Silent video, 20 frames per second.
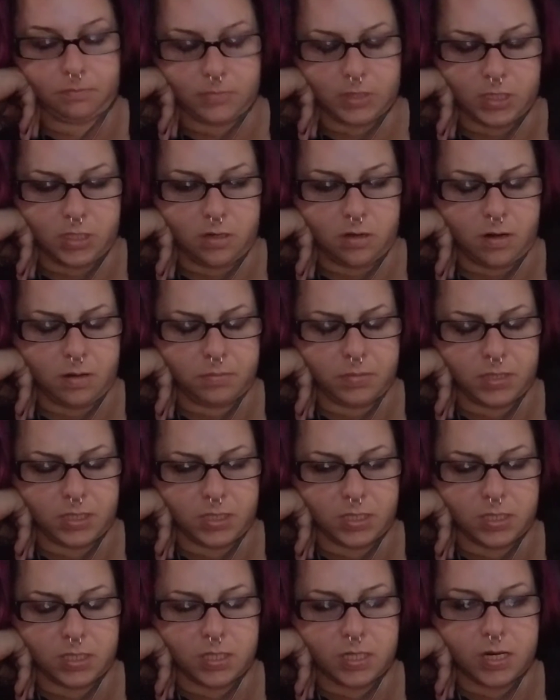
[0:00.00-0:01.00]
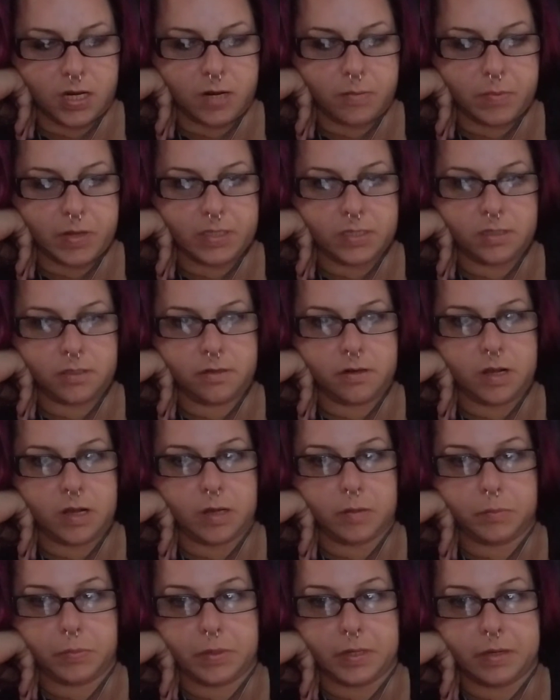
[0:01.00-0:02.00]
you know, I'm just sitting there messing
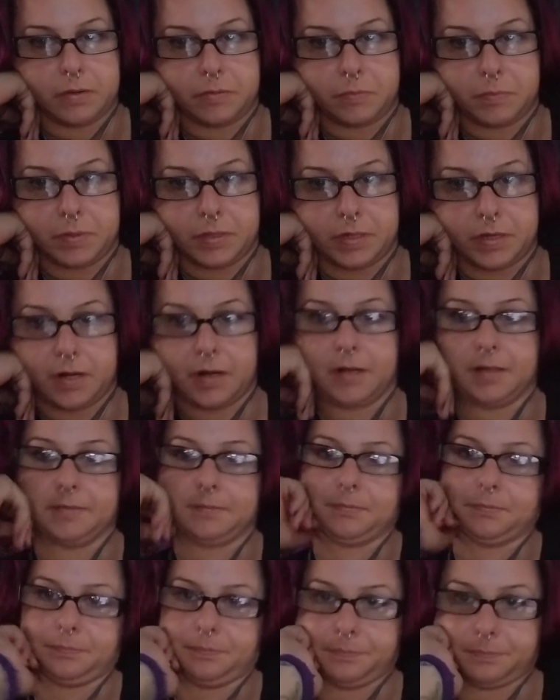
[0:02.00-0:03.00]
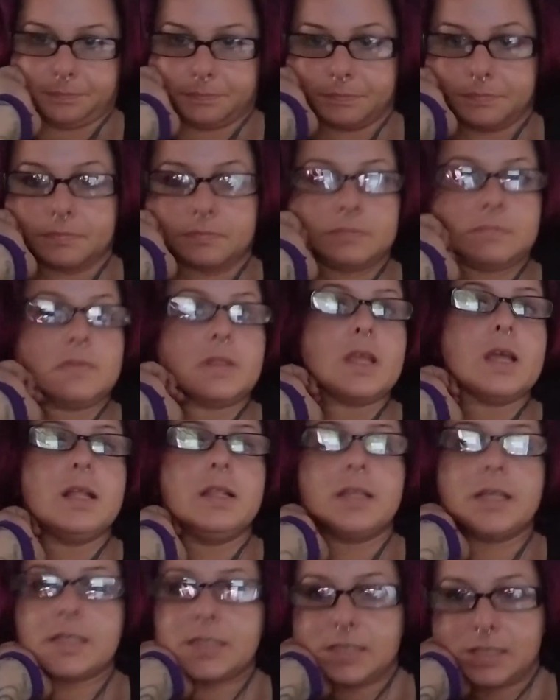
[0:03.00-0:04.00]
around, playing with my dirt,
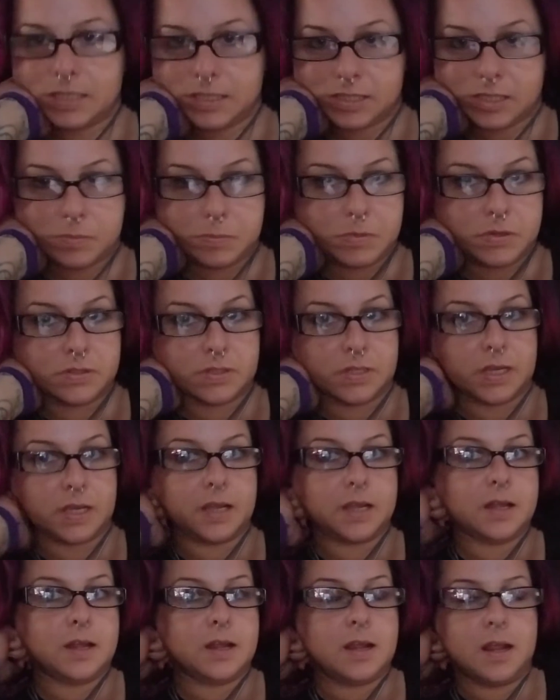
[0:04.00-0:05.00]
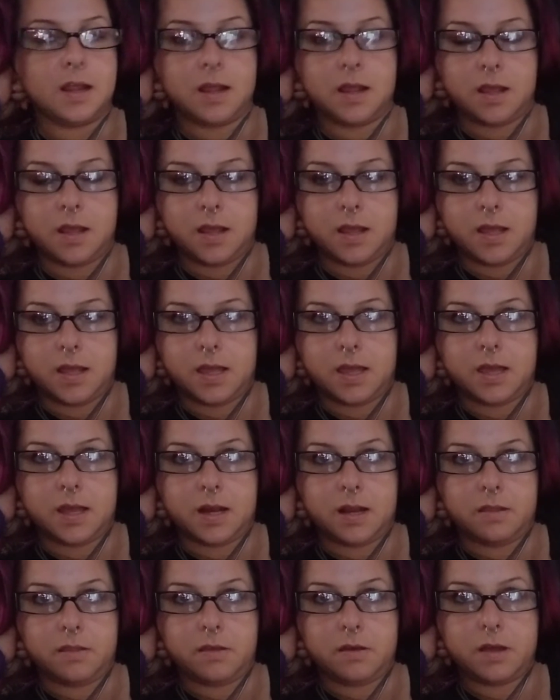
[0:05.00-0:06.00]
listening to music. And
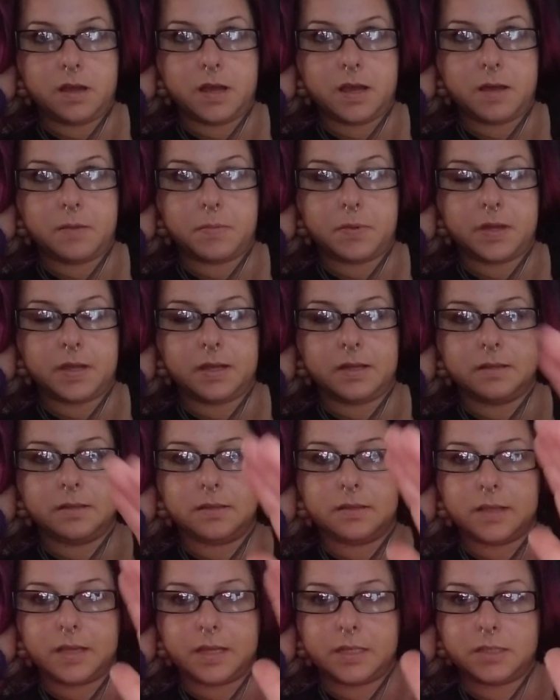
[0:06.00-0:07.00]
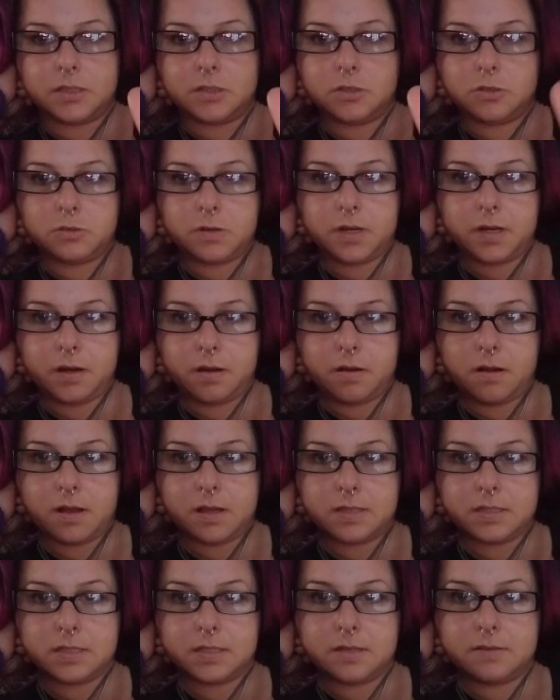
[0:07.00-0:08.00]
I look up, and like straight
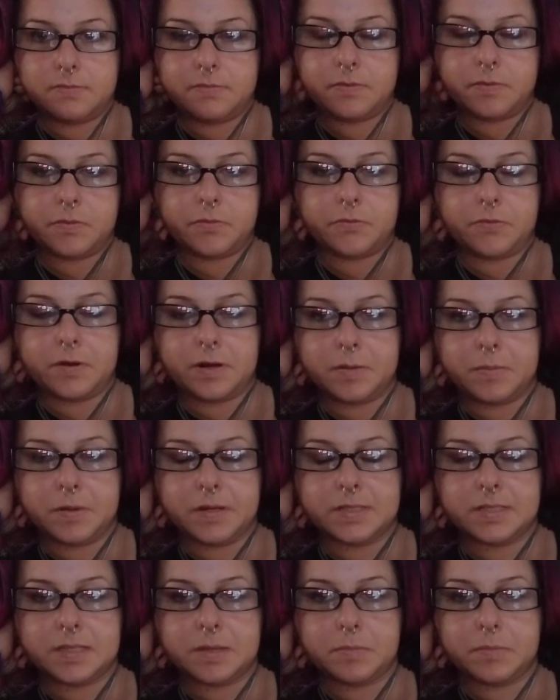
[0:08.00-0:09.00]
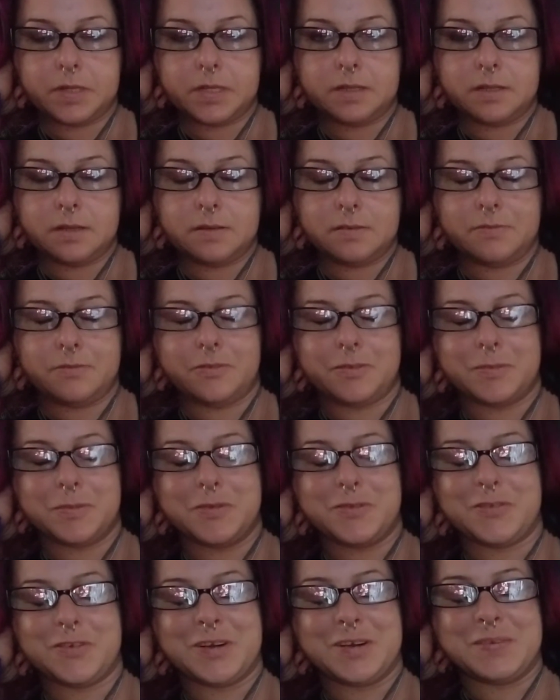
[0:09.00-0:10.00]
across from the front of my
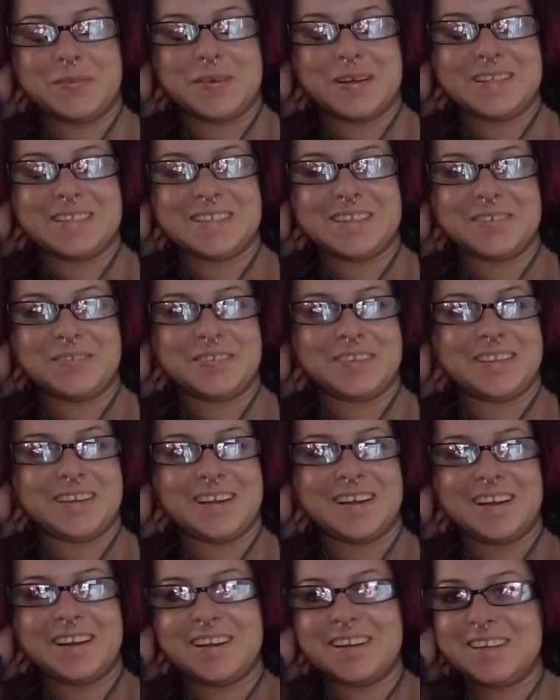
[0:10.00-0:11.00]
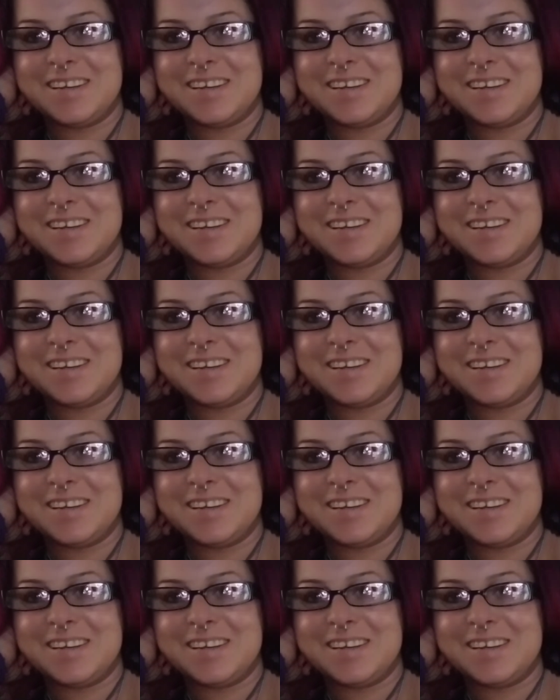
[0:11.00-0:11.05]
cemetery,